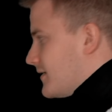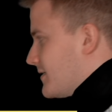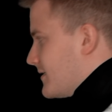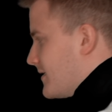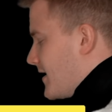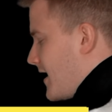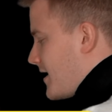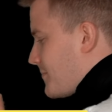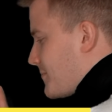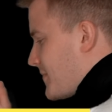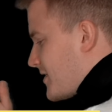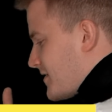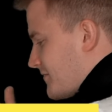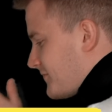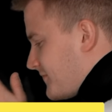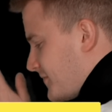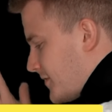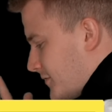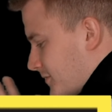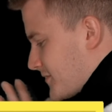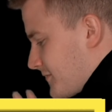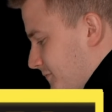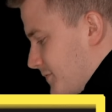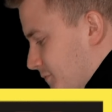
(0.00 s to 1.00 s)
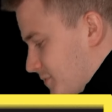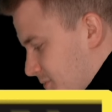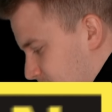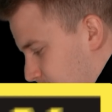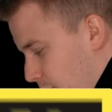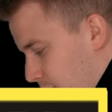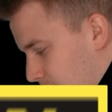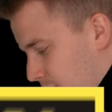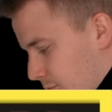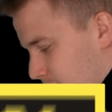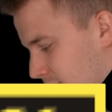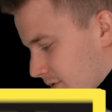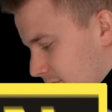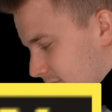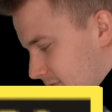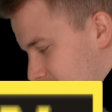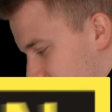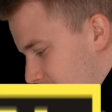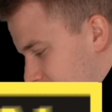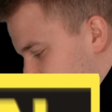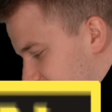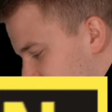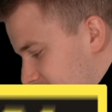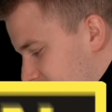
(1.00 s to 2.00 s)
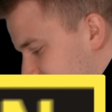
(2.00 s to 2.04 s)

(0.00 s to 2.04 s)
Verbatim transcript: not my fault if you spoil Wheel of Time for